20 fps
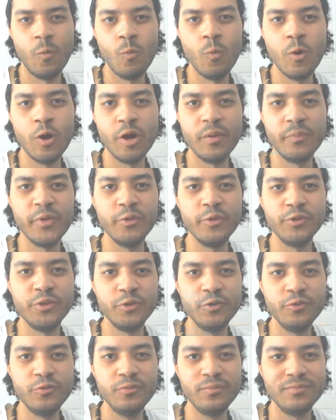What up,
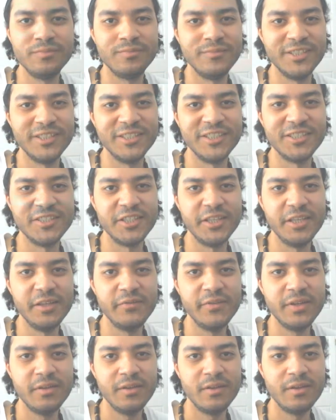YouTube? This is
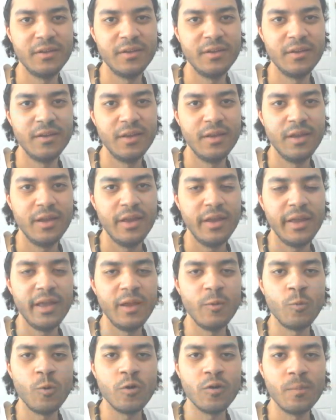Steven,
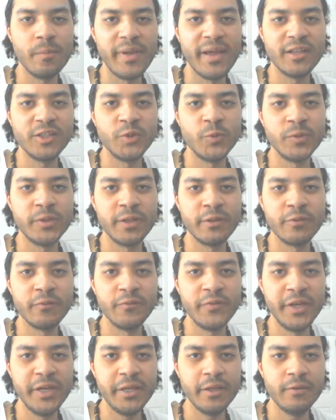and welcome back to another
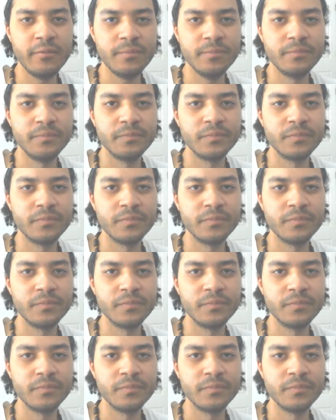video.